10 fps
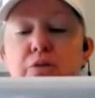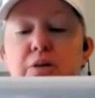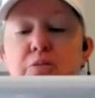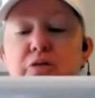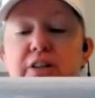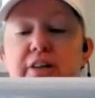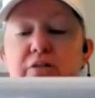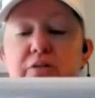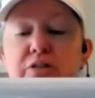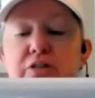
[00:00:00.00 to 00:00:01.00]
then move it down
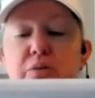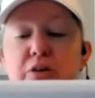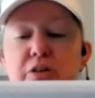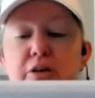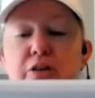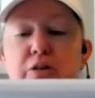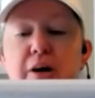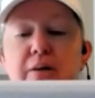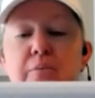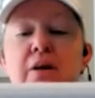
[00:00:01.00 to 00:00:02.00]
and do all that on the
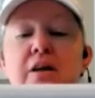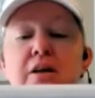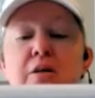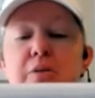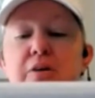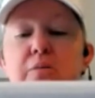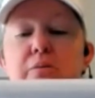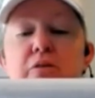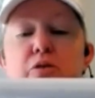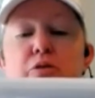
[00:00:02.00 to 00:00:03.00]
bottom. But
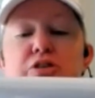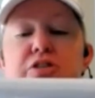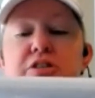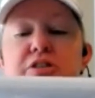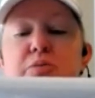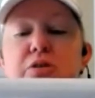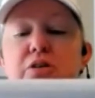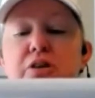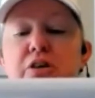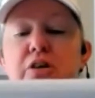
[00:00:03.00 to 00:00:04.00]
of course, this will
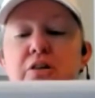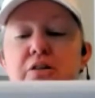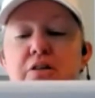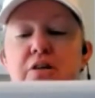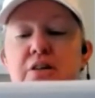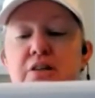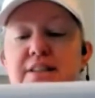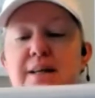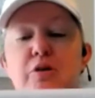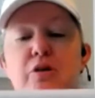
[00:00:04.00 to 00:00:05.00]
look the
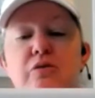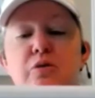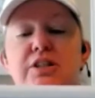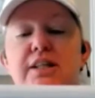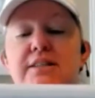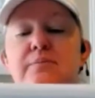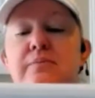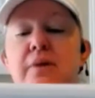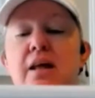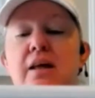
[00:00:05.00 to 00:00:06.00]
same on all four sides.
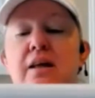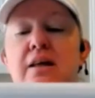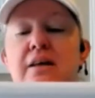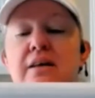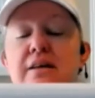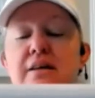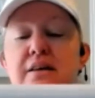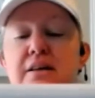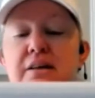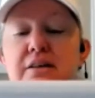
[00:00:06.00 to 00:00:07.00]

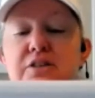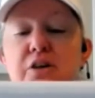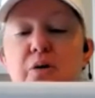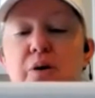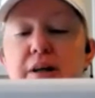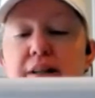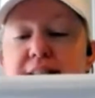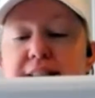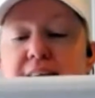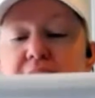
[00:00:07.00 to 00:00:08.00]
So
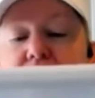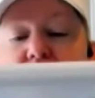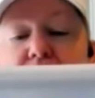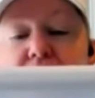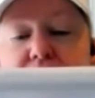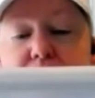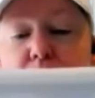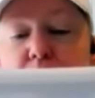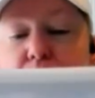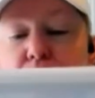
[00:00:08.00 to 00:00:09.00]
this thing is
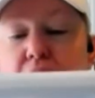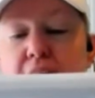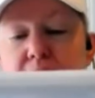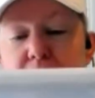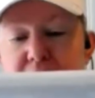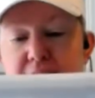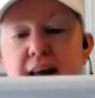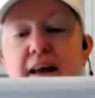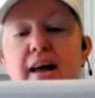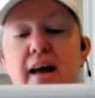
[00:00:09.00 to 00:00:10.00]
beautiful and amazing,
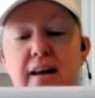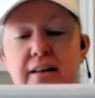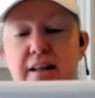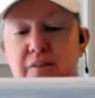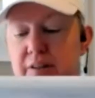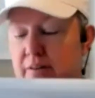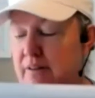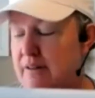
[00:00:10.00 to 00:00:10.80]
and I love it.